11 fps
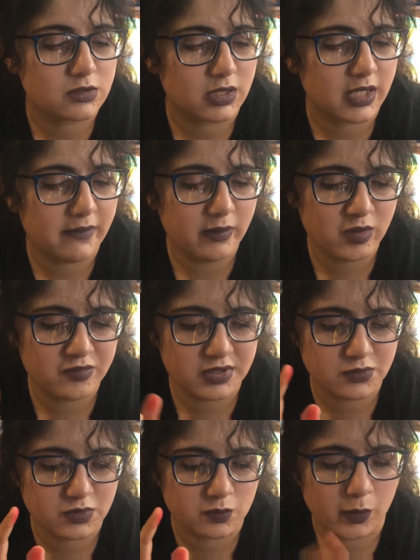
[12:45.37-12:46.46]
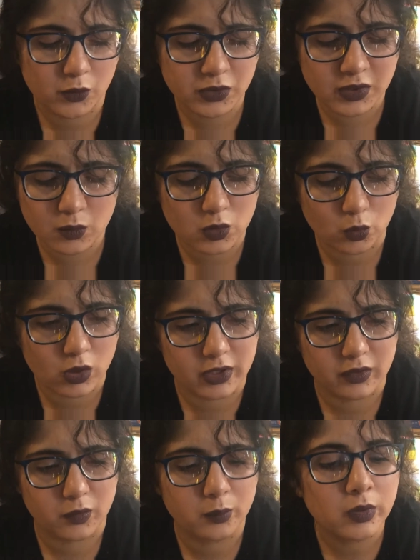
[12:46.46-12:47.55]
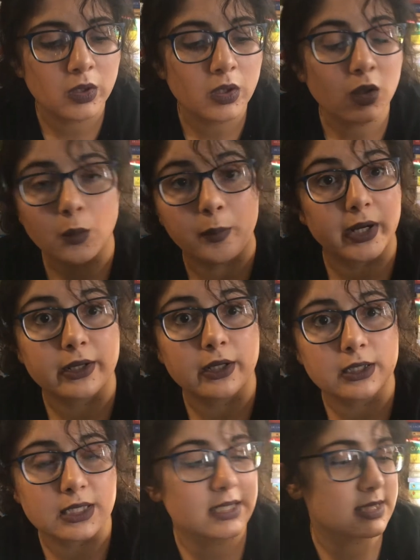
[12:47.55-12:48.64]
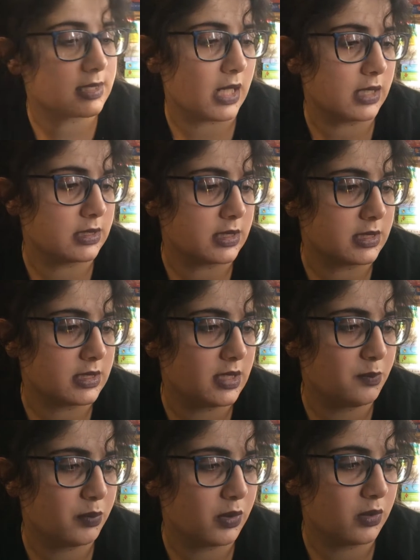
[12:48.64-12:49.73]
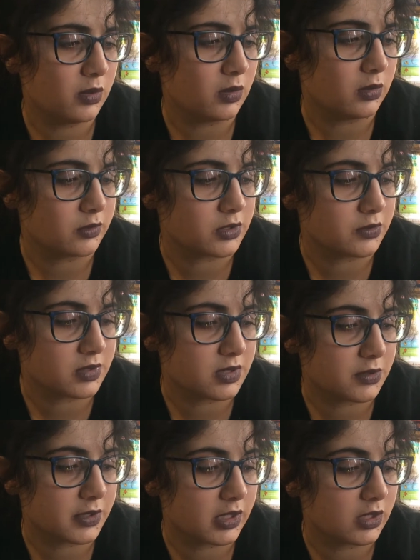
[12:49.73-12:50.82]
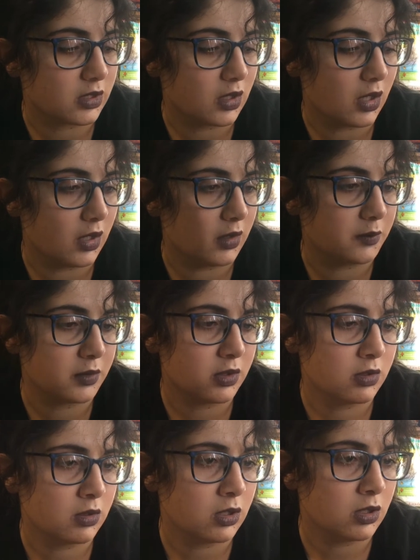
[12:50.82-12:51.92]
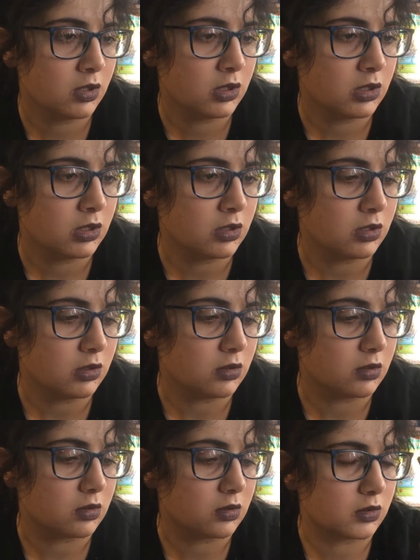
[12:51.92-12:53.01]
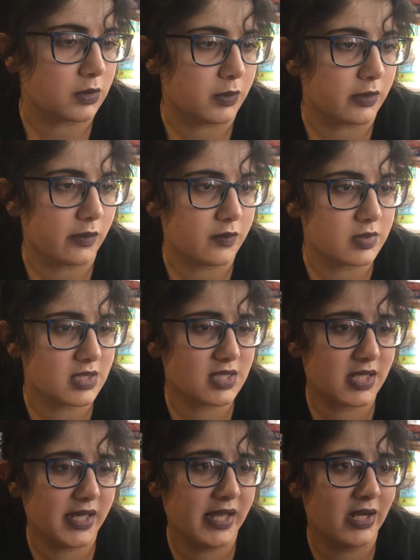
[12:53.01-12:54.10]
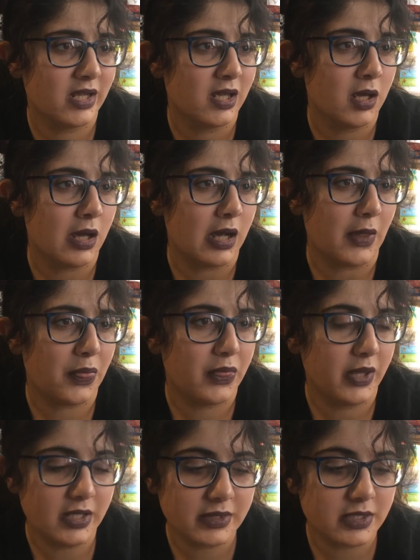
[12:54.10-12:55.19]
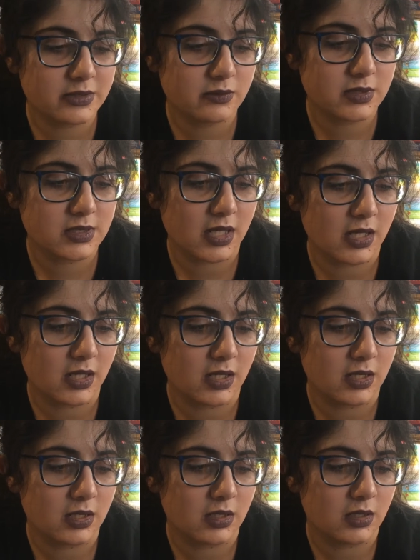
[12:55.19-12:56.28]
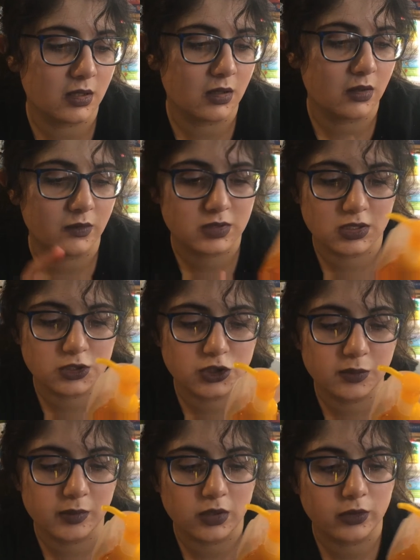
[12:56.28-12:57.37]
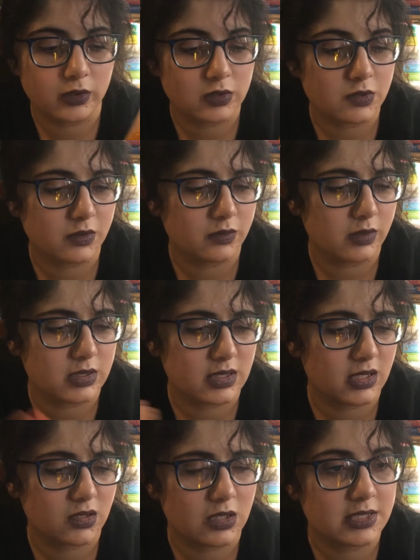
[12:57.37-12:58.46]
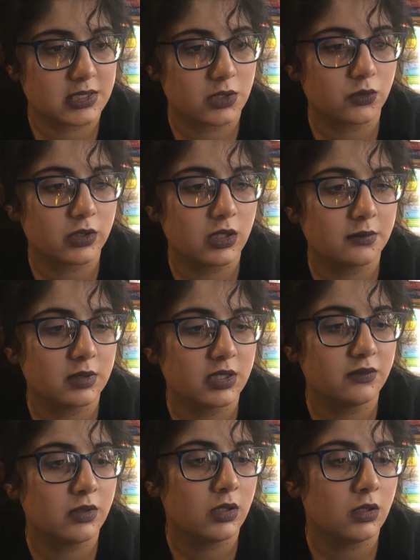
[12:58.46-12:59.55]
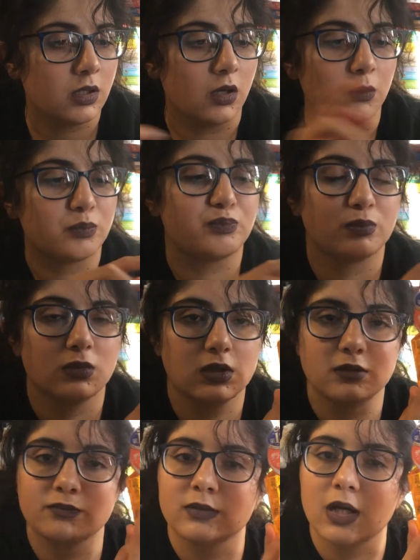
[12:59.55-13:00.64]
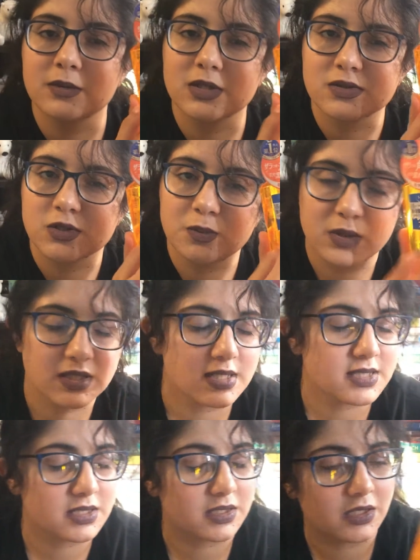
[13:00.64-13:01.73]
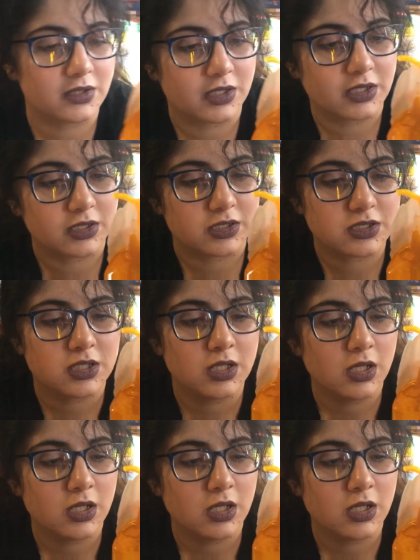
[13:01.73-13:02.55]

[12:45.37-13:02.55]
So I can't remember if this was both of them or one of them, but I got this deep, oh shoot, it's in Korean. Um, okay, wait, what was this again? I think this was a, oh, it's a treatment oil. So it's like a cleansing oil, I believe. Oh, I'm so stupid. It says it here in English.